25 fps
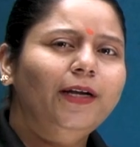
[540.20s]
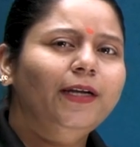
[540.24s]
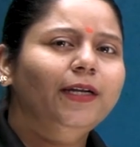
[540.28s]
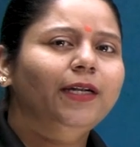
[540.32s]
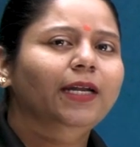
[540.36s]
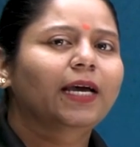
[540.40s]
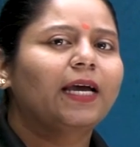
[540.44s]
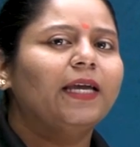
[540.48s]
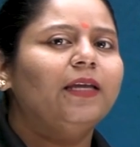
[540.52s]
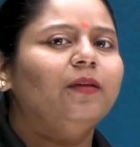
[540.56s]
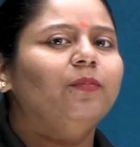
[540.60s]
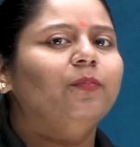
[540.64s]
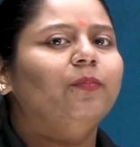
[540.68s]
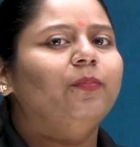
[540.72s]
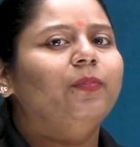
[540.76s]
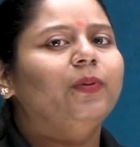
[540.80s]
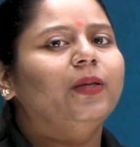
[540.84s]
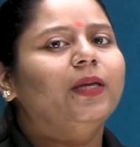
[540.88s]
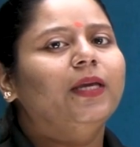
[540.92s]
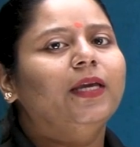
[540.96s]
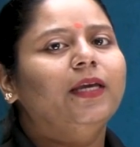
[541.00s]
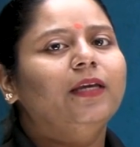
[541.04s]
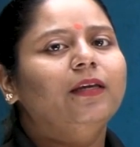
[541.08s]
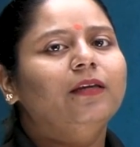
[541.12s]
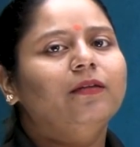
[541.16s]
a time
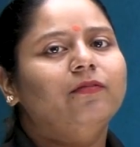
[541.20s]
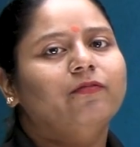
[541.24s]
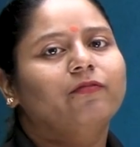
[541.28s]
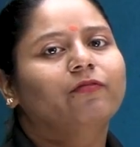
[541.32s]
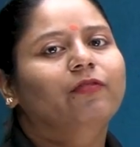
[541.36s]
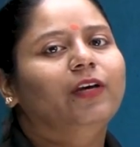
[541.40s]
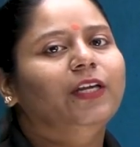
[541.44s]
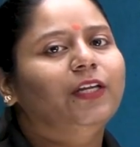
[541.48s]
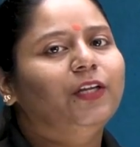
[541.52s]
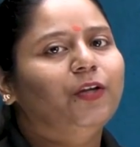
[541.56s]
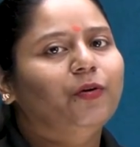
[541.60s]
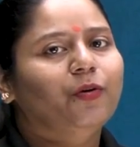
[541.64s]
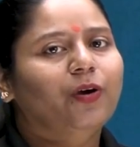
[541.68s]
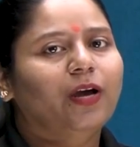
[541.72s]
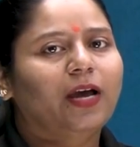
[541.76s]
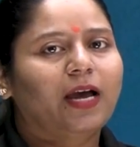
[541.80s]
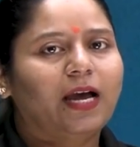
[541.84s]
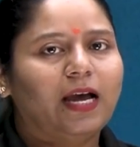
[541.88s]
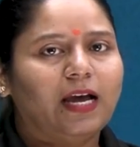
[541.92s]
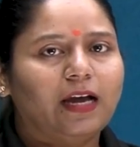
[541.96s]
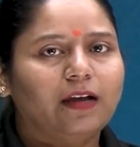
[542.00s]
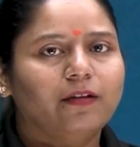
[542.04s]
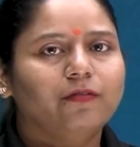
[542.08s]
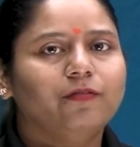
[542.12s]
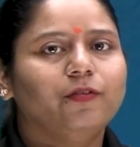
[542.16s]
being when you
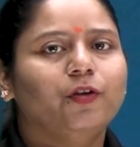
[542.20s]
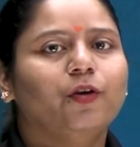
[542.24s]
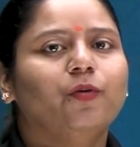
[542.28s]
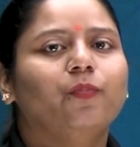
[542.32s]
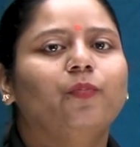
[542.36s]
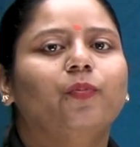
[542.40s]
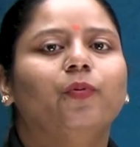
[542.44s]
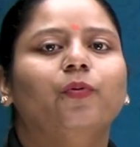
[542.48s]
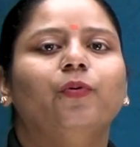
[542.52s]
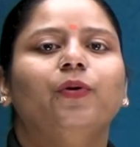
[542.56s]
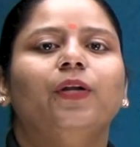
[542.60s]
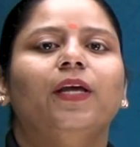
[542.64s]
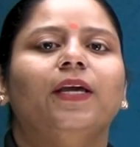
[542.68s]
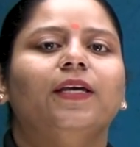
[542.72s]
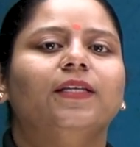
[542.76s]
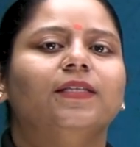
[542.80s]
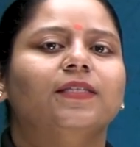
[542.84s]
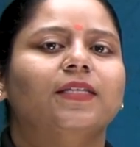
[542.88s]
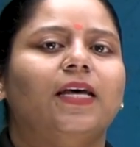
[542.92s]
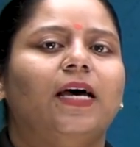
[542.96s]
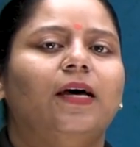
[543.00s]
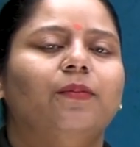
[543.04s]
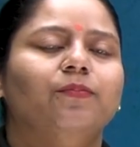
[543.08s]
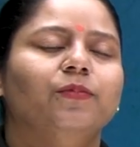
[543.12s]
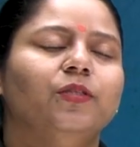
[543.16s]
have your board
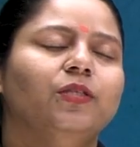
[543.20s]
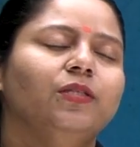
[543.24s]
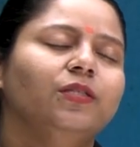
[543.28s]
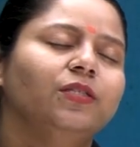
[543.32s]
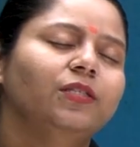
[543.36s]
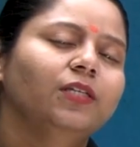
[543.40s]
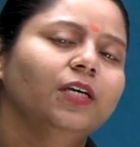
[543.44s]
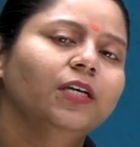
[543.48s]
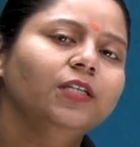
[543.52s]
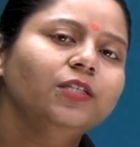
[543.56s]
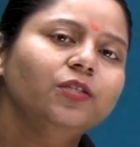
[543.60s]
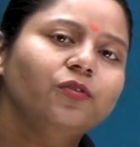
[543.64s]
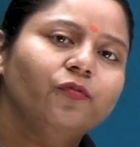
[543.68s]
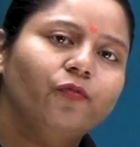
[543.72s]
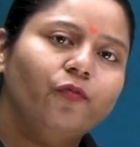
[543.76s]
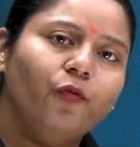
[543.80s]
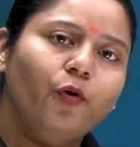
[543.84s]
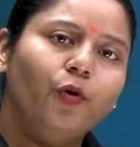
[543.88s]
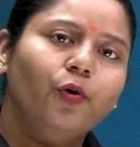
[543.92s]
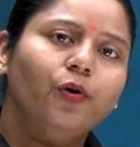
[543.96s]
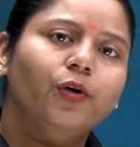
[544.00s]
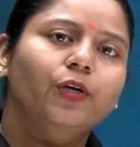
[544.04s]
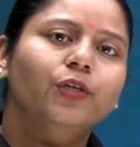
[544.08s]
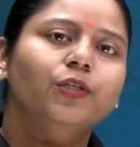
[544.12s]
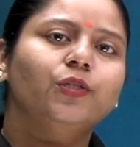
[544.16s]
exams. Just
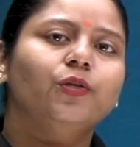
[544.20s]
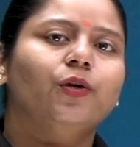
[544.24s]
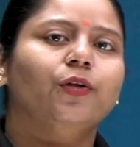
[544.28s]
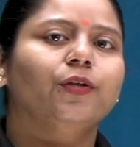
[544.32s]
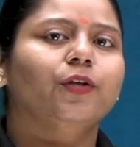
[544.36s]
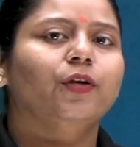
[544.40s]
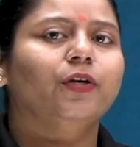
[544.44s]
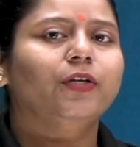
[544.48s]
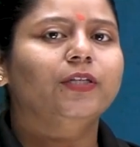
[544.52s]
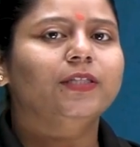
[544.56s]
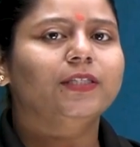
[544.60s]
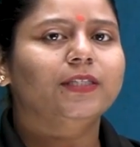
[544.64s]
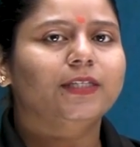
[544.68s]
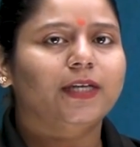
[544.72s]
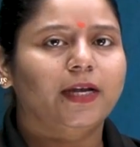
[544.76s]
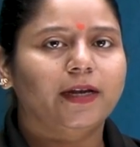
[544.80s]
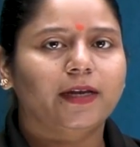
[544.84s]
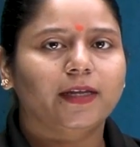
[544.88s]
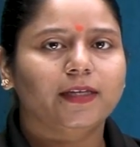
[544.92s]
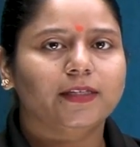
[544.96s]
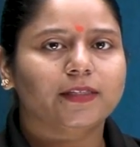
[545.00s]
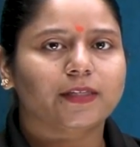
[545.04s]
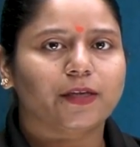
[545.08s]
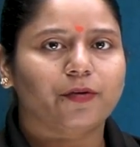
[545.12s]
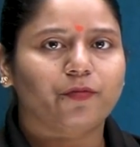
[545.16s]
focus on your
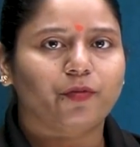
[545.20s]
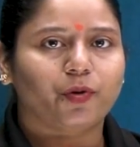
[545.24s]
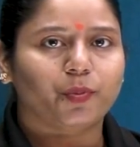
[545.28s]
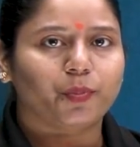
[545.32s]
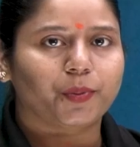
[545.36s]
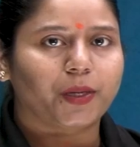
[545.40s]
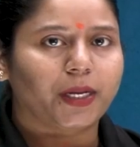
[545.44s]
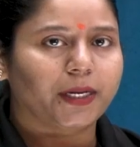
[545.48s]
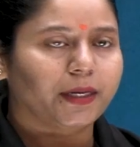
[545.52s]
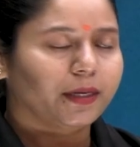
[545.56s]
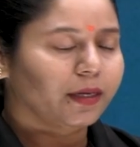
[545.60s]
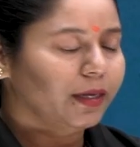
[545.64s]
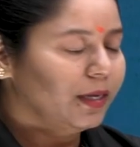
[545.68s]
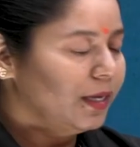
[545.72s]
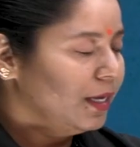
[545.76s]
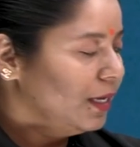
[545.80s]
studies, everyone.